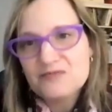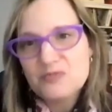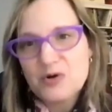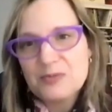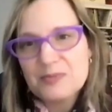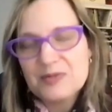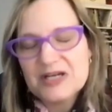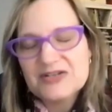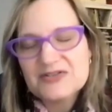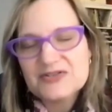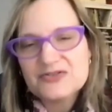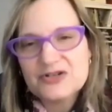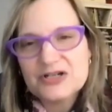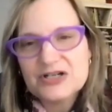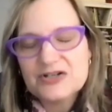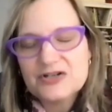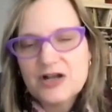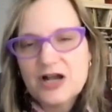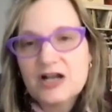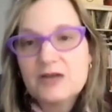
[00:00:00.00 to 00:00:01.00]
Mormon history
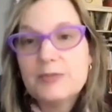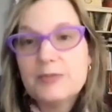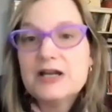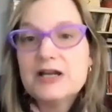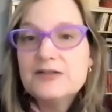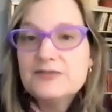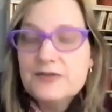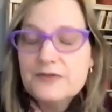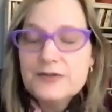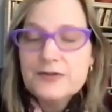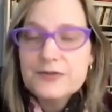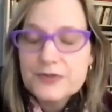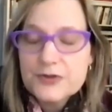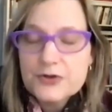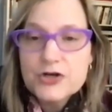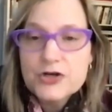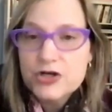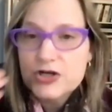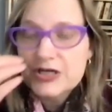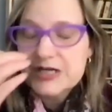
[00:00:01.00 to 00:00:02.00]
to talk about. And then the
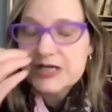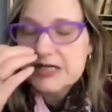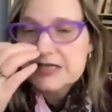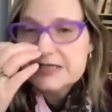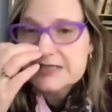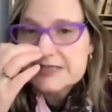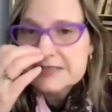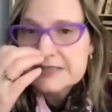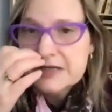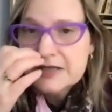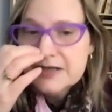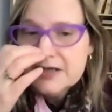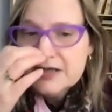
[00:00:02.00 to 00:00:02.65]
third is